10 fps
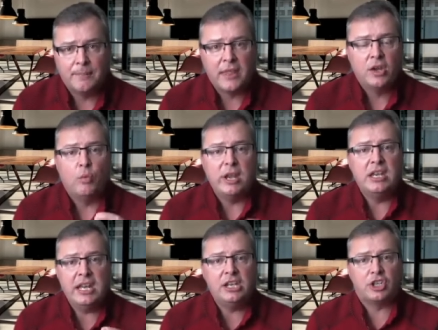We
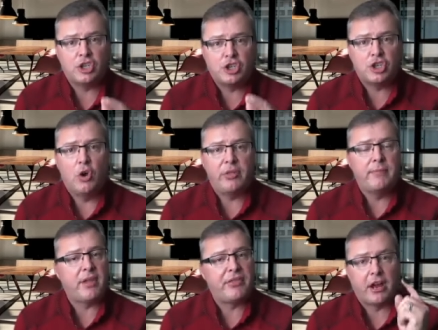need to show them
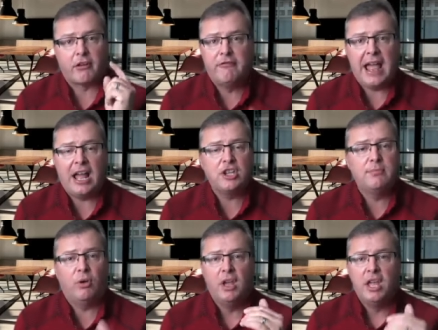that they are
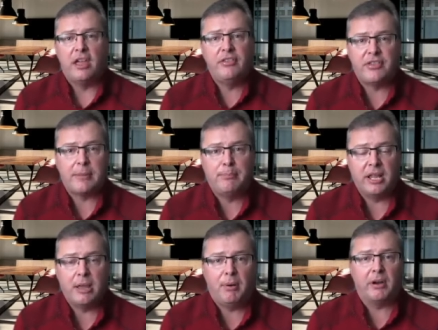valuable and that they play a
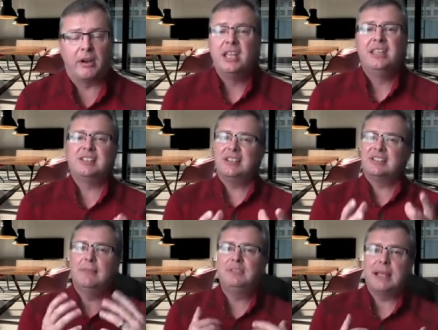part. You see,
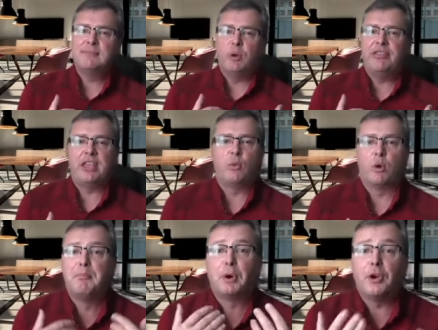sometimes we think we're
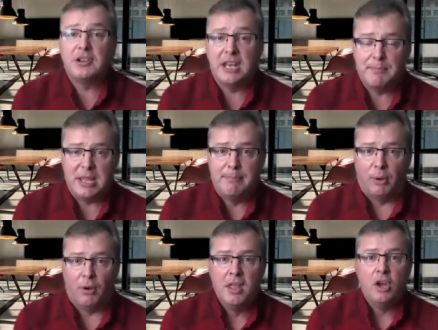burdening people
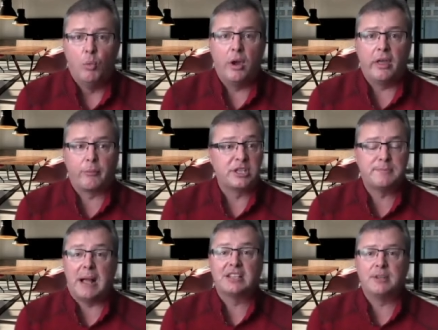with
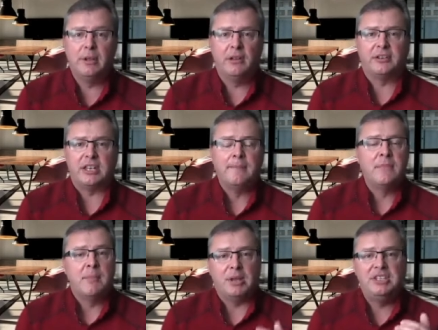responsibility,
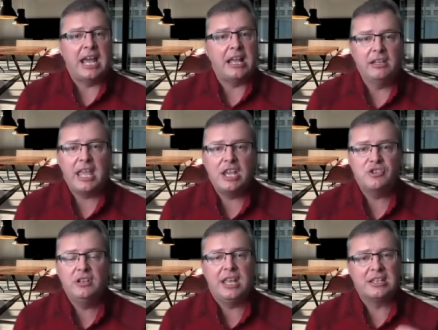but
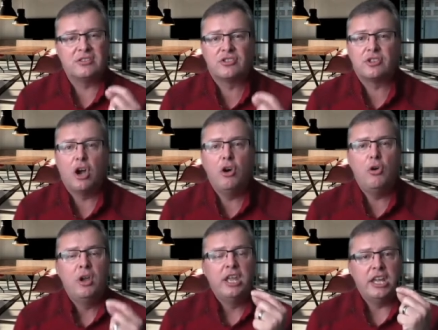delegation is so
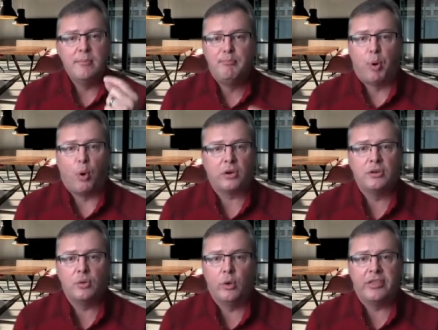important
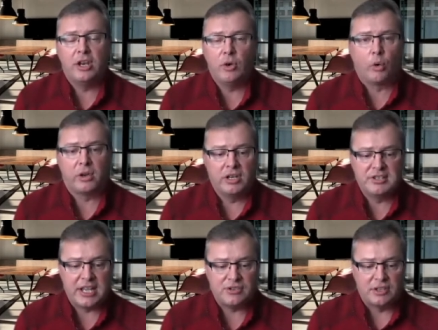within
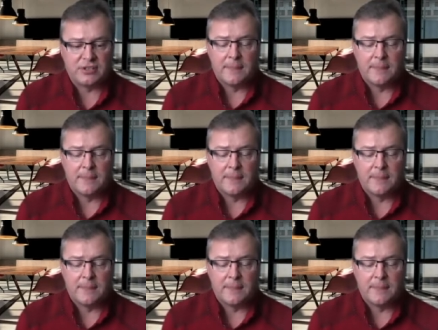organizations.